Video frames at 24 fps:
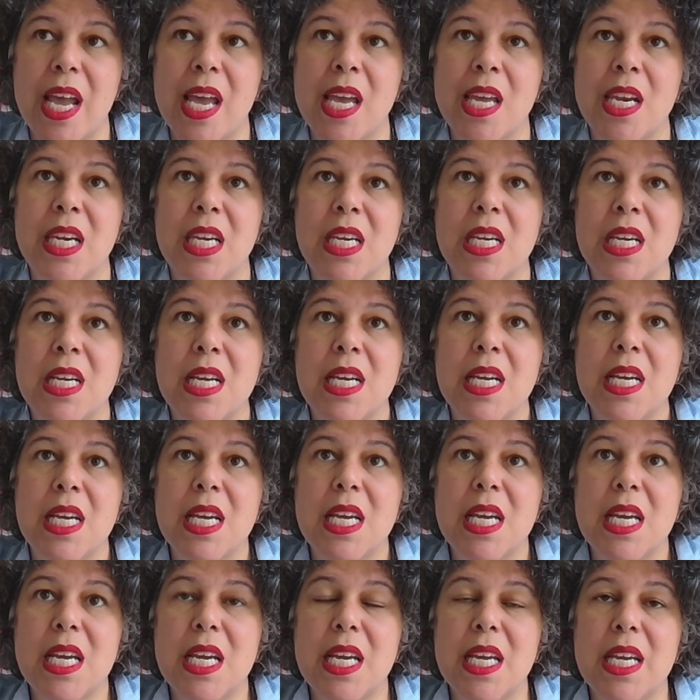And
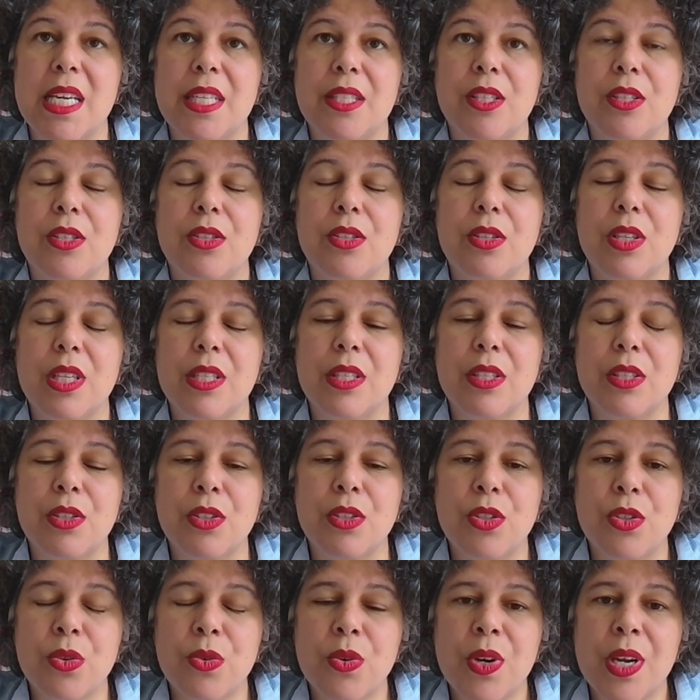it's a
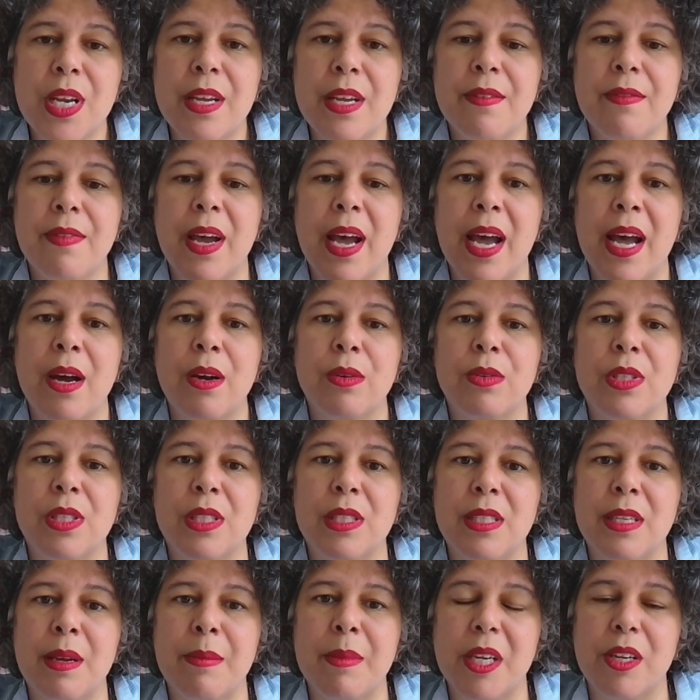story of how
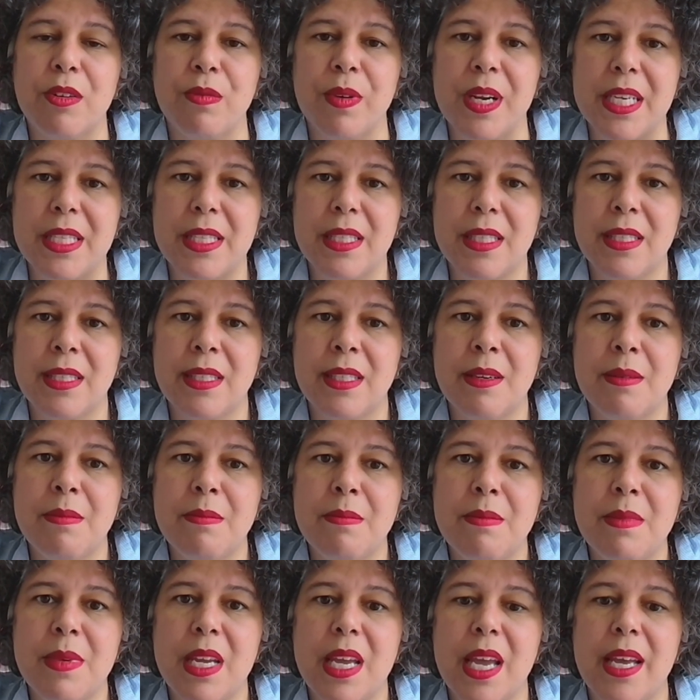systemic
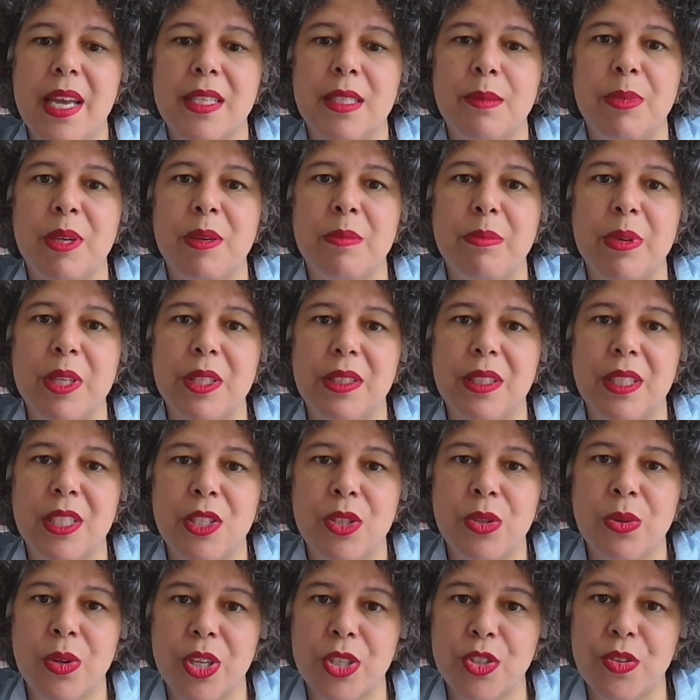racism has been built
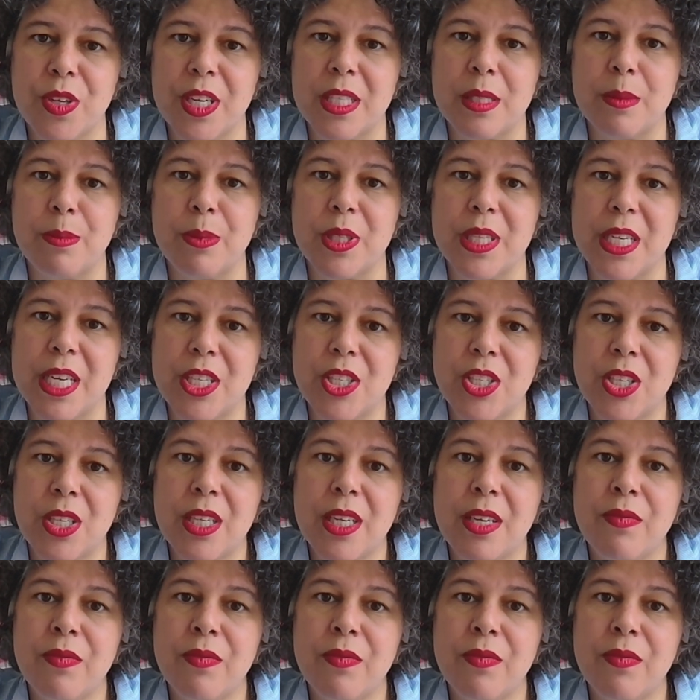into our transportation